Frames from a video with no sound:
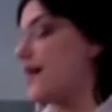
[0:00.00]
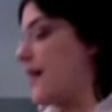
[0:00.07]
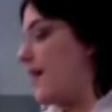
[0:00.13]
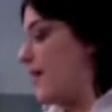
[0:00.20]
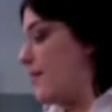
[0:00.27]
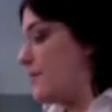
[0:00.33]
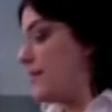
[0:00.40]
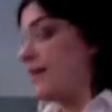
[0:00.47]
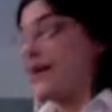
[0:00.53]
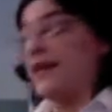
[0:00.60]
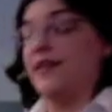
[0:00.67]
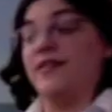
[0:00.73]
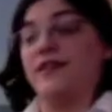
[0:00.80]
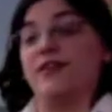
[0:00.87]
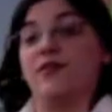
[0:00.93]
but
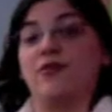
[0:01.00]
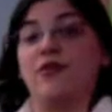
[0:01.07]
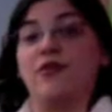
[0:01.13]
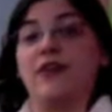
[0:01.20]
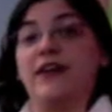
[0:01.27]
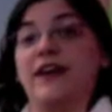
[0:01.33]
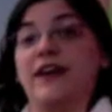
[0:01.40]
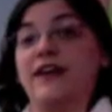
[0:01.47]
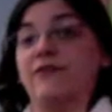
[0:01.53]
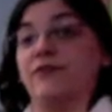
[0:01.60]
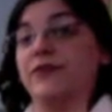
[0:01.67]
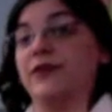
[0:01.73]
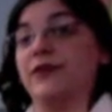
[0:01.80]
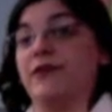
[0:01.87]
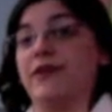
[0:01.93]
I think you're all going to have a
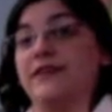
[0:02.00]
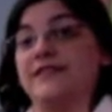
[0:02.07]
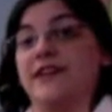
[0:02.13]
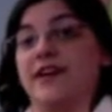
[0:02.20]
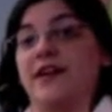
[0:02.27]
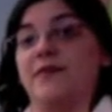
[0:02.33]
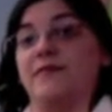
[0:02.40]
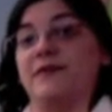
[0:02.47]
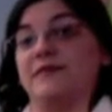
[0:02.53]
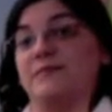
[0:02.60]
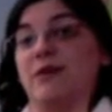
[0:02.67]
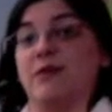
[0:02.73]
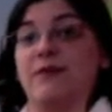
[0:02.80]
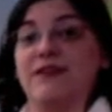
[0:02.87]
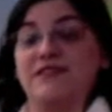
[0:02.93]
really great time
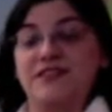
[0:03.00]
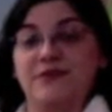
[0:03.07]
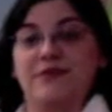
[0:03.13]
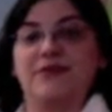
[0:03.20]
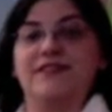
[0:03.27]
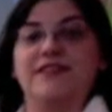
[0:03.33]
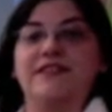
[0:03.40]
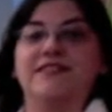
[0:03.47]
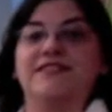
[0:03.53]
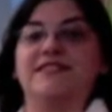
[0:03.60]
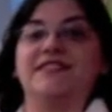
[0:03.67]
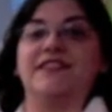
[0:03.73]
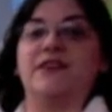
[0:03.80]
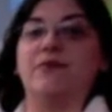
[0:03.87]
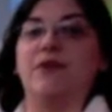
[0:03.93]
experimenting with this and
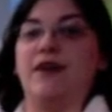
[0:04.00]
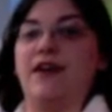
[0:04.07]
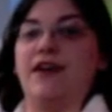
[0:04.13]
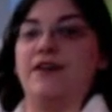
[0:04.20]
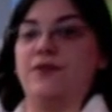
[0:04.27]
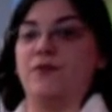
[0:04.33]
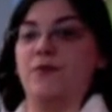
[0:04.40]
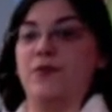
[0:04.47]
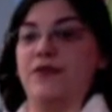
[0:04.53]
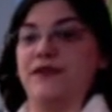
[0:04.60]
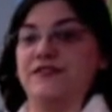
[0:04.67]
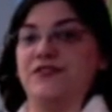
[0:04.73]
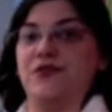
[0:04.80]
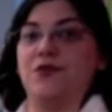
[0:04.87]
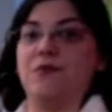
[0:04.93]
seeing what kind of cool
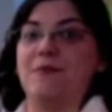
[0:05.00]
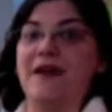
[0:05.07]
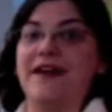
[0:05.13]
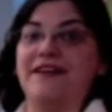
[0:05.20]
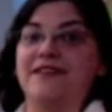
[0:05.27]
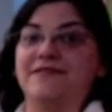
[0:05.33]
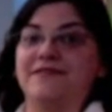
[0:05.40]
things you can make.